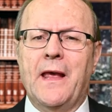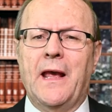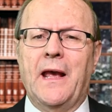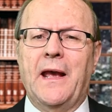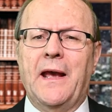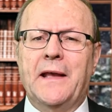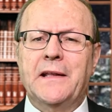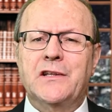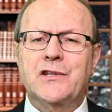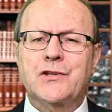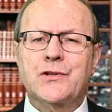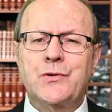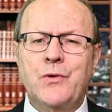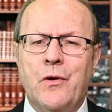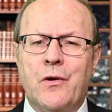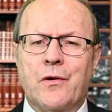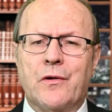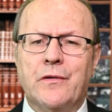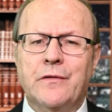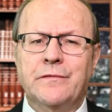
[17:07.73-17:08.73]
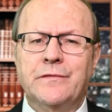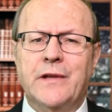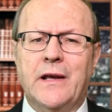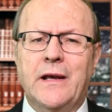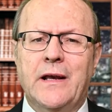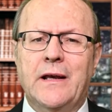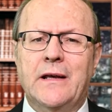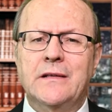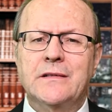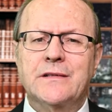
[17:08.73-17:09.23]
had served
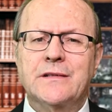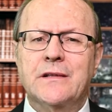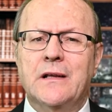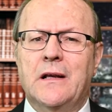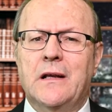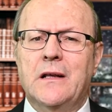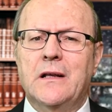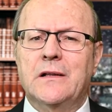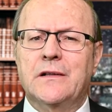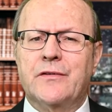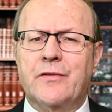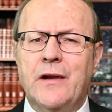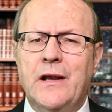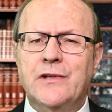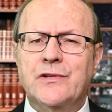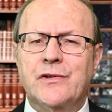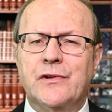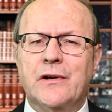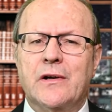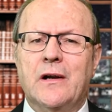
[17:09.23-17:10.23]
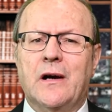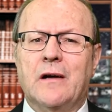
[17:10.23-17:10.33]
as treasurer